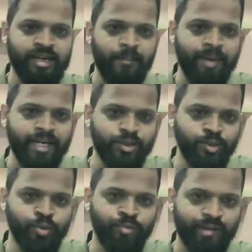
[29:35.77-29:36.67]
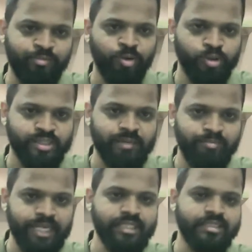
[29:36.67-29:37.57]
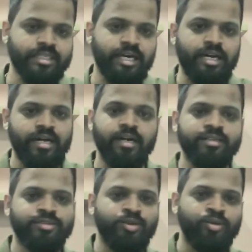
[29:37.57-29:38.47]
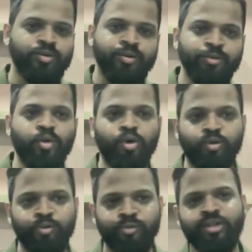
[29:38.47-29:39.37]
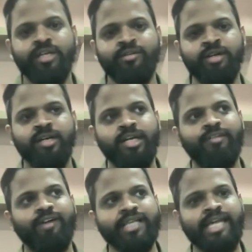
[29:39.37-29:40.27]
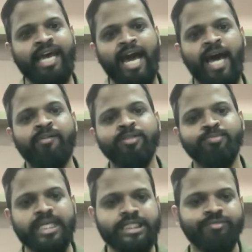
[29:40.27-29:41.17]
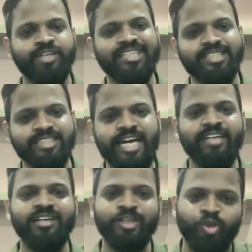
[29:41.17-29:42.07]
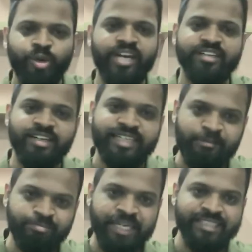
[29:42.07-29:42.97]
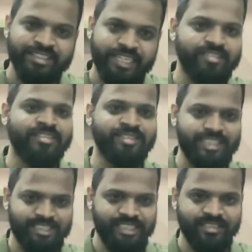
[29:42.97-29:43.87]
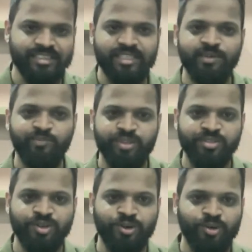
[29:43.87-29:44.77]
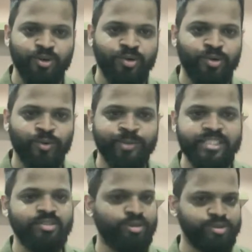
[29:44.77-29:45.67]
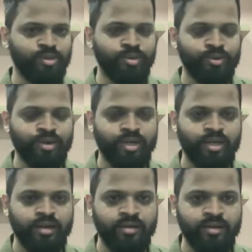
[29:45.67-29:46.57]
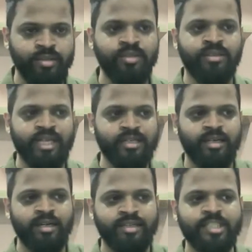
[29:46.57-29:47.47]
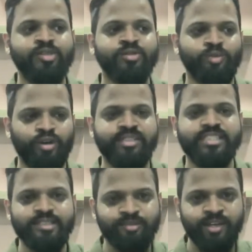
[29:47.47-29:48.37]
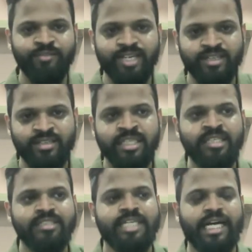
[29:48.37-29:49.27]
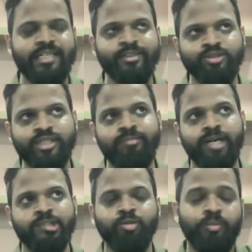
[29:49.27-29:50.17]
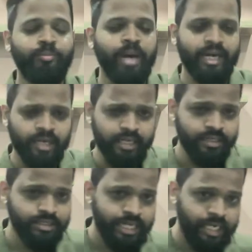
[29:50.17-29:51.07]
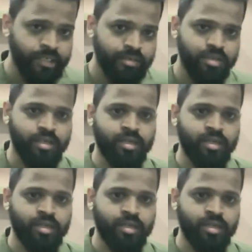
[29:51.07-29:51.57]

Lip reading: compared to Webflow's templates. So if you go to, in fact, they have specific designer curated template sets these days. So which is also that's one of the reasons why we are starting to see much more better designed